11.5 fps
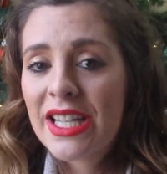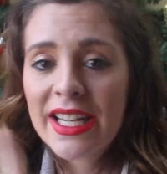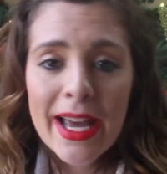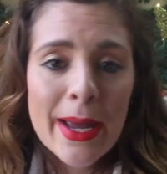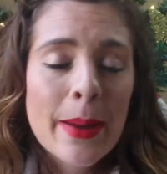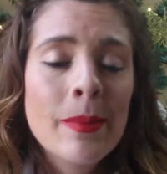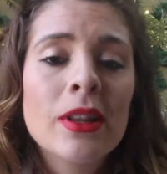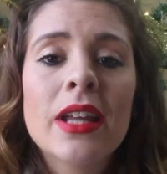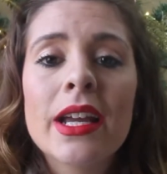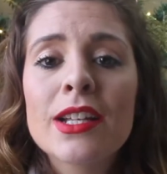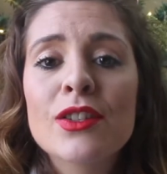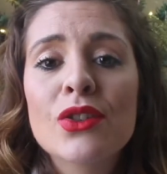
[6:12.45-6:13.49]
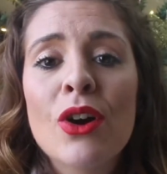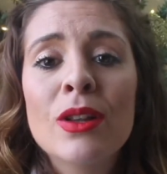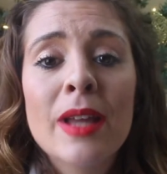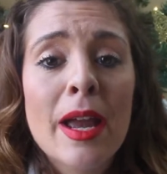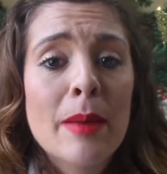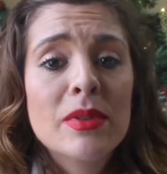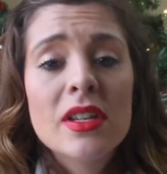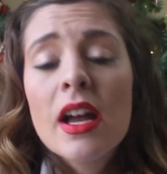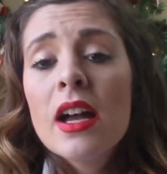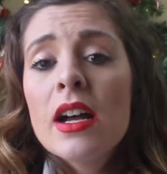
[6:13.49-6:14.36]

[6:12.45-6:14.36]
to get Himalayan salt lamps,